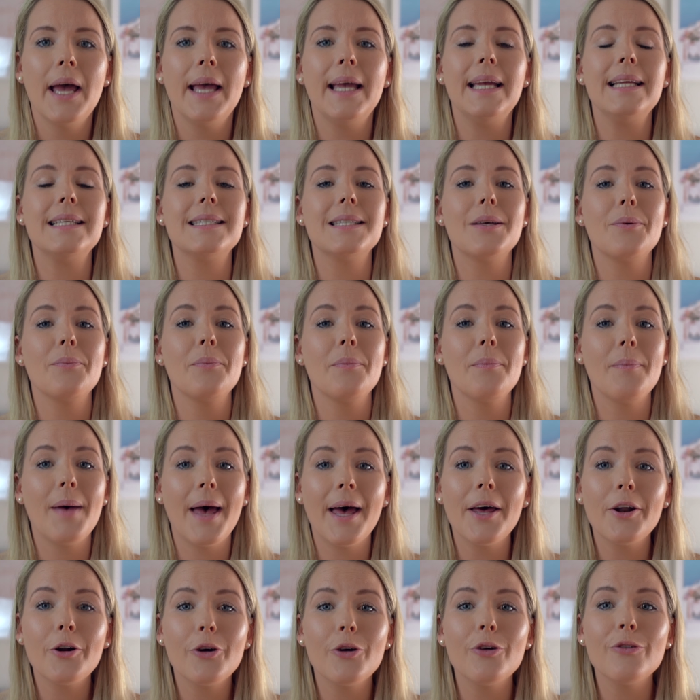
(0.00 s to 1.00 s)
It's a
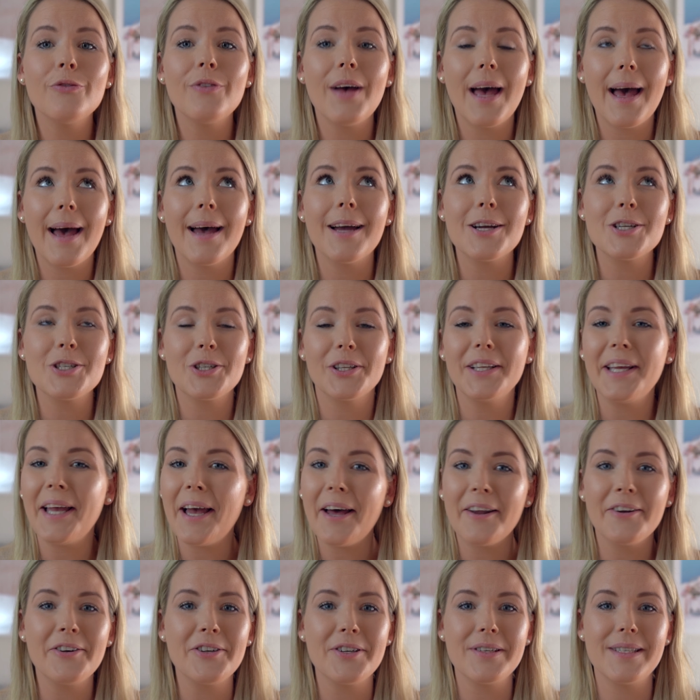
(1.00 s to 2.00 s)
matter of actually
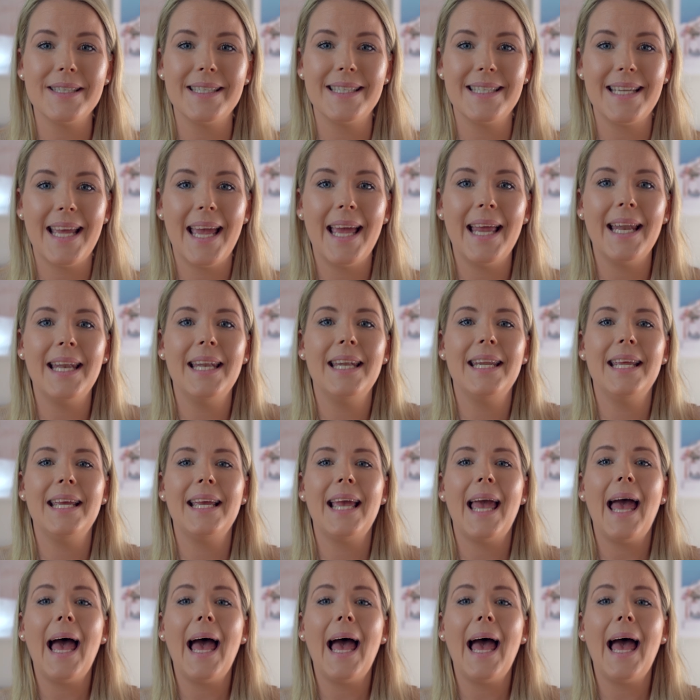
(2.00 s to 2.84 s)
understanding